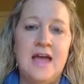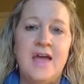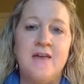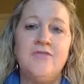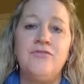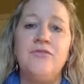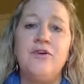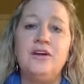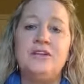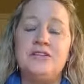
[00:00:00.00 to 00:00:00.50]

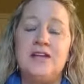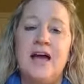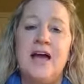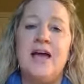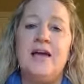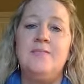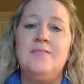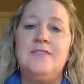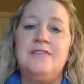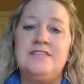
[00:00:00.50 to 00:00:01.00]
every
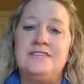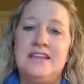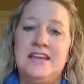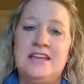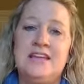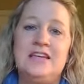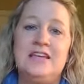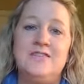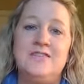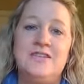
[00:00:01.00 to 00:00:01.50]
time this
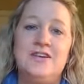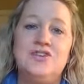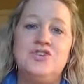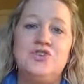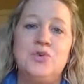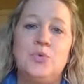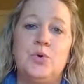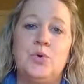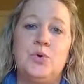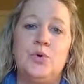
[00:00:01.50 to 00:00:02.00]

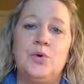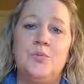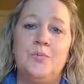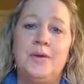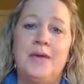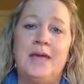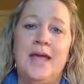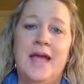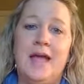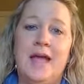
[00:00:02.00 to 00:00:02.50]
individual
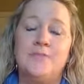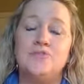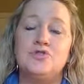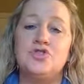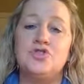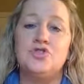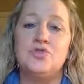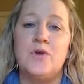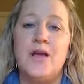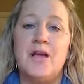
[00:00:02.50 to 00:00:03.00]
became
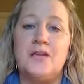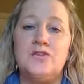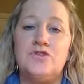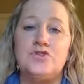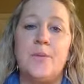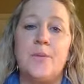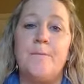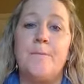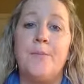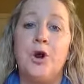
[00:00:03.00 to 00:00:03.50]
stressed
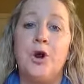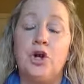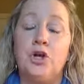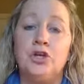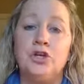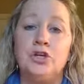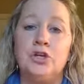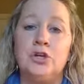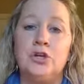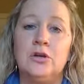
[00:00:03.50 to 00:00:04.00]
or
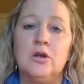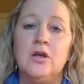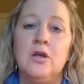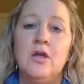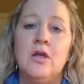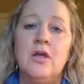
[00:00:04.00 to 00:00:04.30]
burdened,